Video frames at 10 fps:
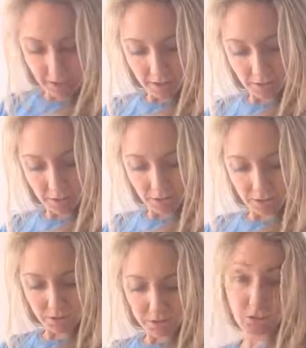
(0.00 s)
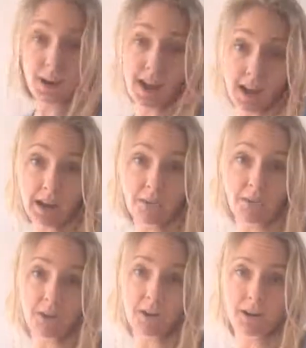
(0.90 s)
And we'll use gray
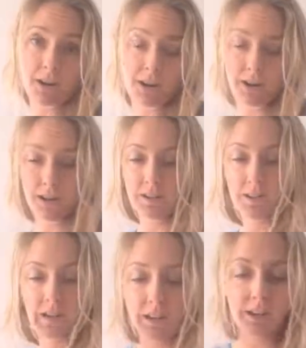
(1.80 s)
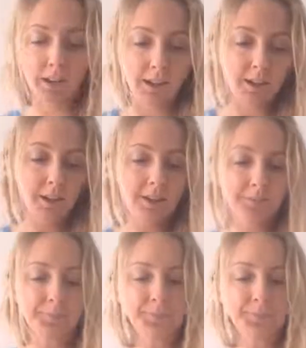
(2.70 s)
for our second color.